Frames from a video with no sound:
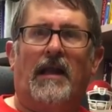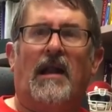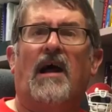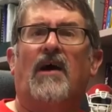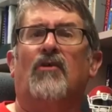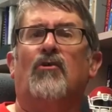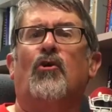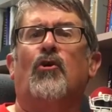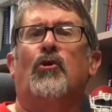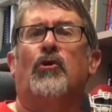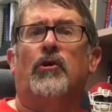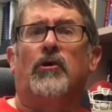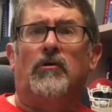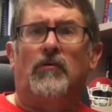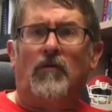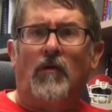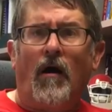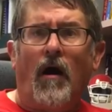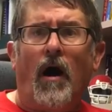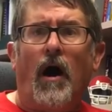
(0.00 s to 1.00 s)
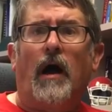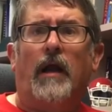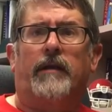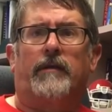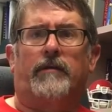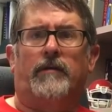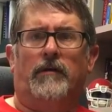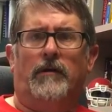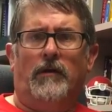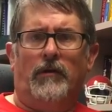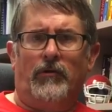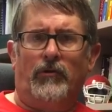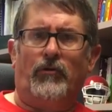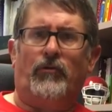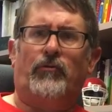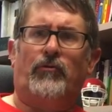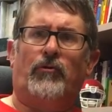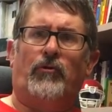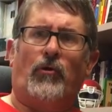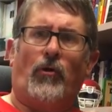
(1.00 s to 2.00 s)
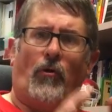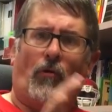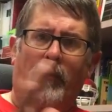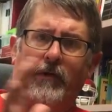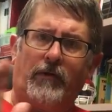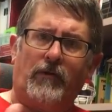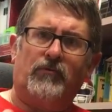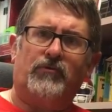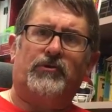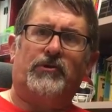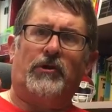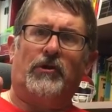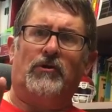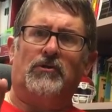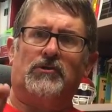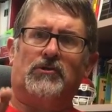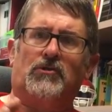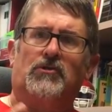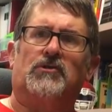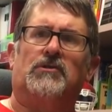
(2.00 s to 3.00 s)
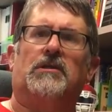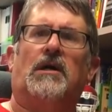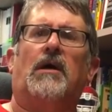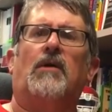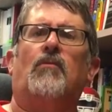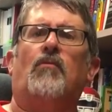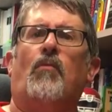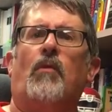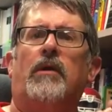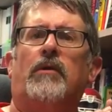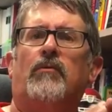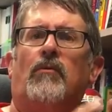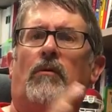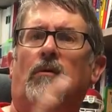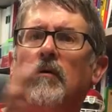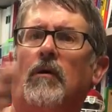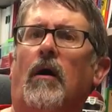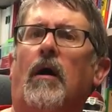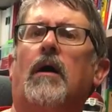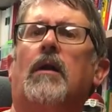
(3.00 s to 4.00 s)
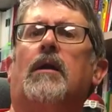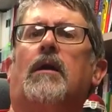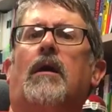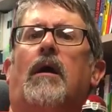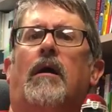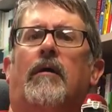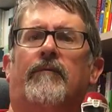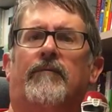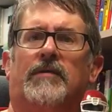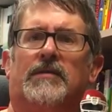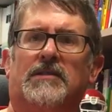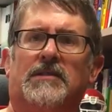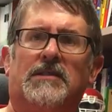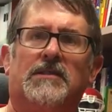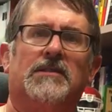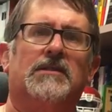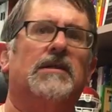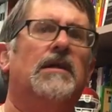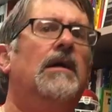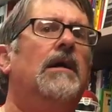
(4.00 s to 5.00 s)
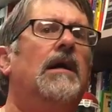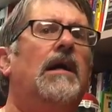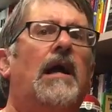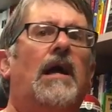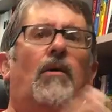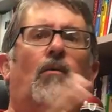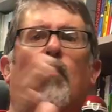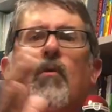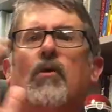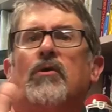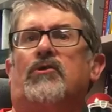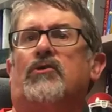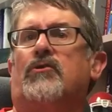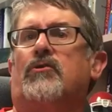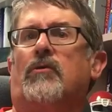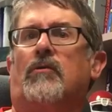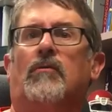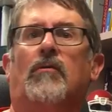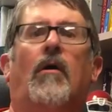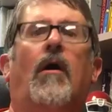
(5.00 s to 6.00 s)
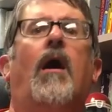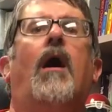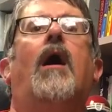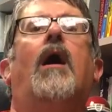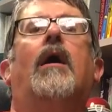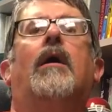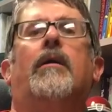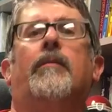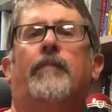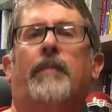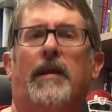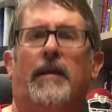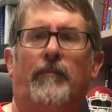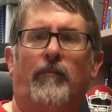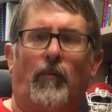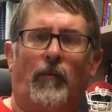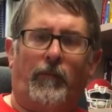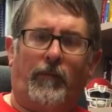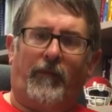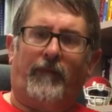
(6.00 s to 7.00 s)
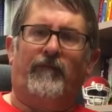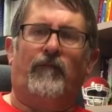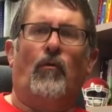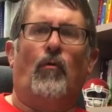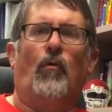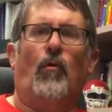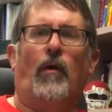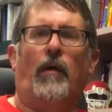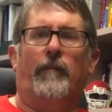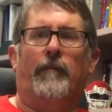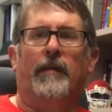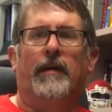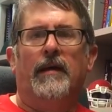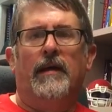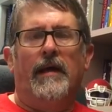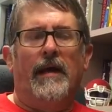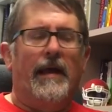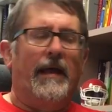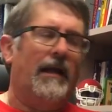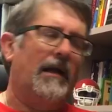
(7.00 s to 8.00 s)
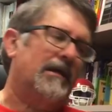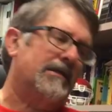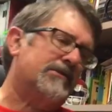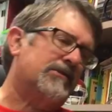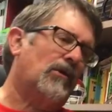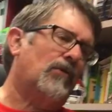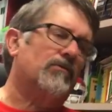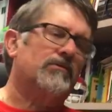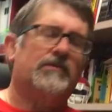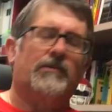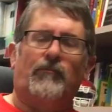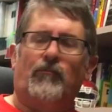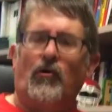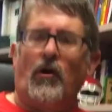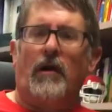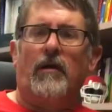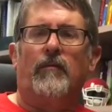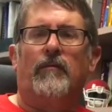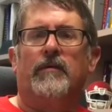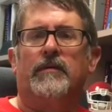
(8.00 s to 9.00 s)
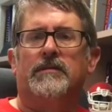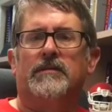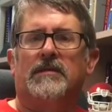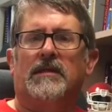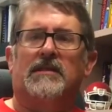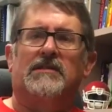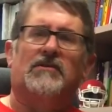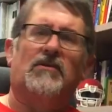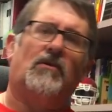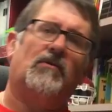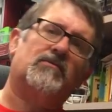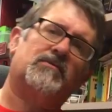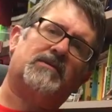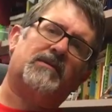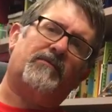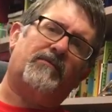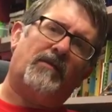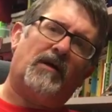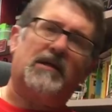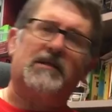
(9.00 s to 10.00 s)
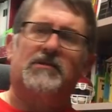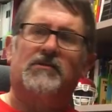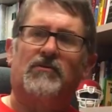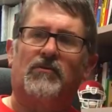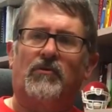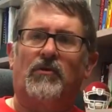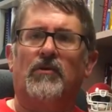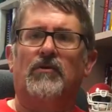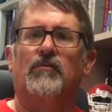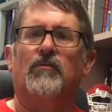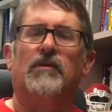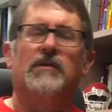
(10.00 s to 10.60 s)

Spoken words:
And I learned a lot during those years because I went to a lot of conferences and watched a lot of people perform. And I saw some great ones, I saw some not so good